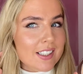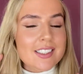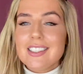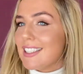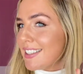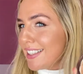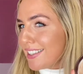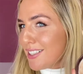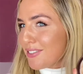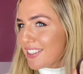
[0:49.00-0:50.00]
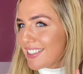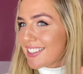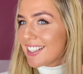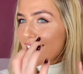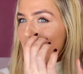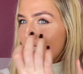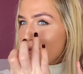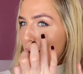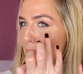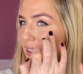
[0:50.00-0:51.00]
So you can see the difference. So I
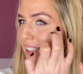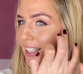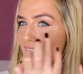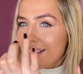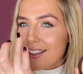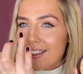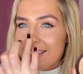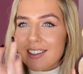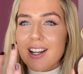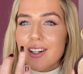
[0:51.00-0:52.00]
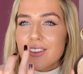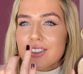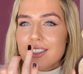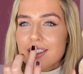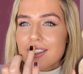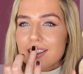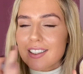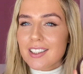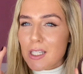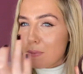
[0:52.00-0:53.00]
popped it here, nose,
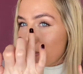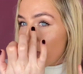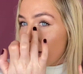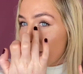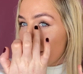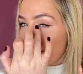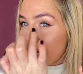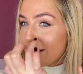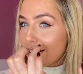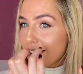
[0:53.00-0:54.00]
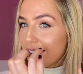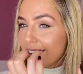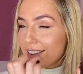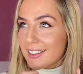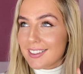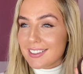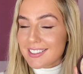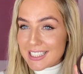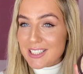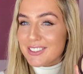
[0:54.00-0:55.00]
cupid's bow,
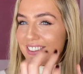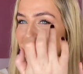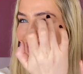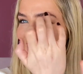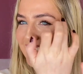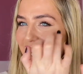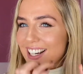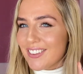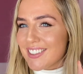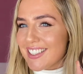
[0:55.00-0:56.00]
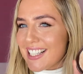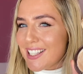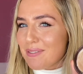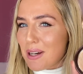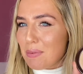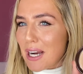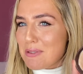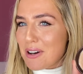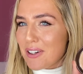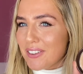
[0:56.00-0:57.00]
tear duct, and underneath my brow
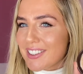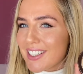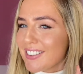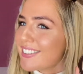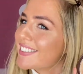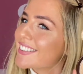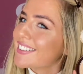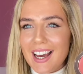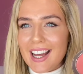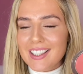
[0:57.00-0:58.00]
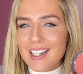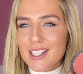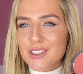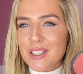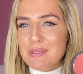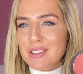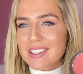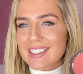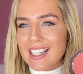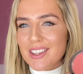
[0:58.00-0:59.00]
bone also. And the next Cream
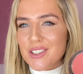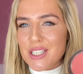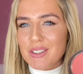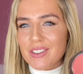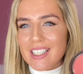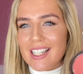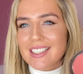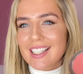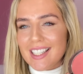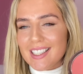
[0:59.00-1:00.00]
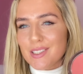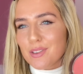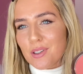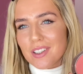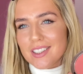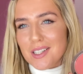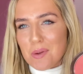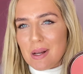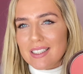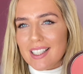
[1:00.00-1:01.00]
Luxe in the duo set is of course our
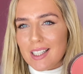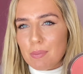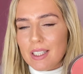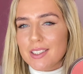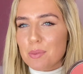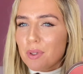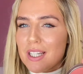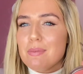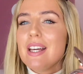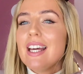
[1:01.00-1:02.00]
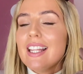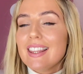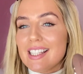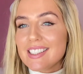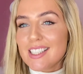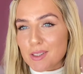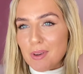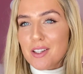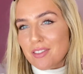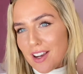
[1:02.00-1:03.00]
best-selling Pink Supreme. This is my
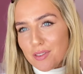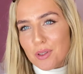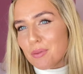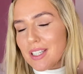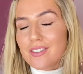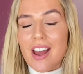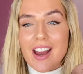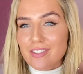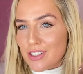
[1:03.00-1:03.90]
favourite one we have ever